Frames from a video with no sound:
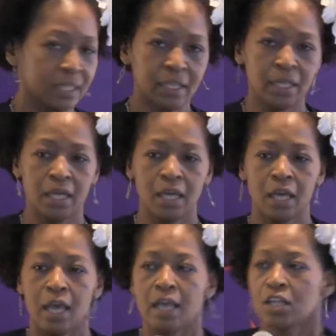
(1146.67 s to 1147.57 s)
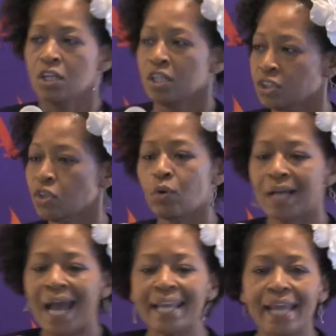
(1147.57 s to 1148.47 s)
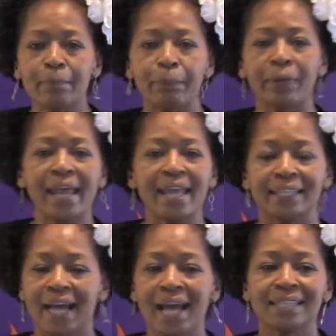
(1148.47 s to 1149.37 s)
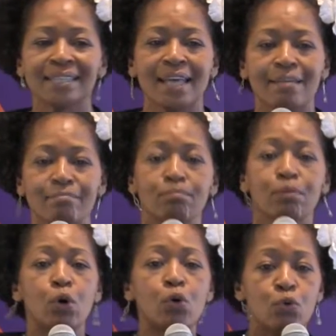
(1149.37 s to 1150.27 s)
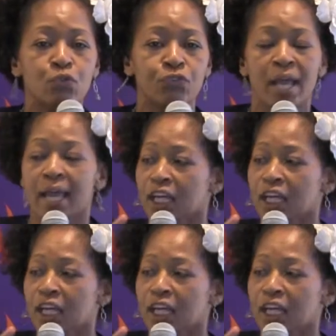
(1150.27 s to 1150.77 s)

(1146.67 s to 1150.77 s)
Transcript: Mm-hmm. So God had a plan. God is saying, move.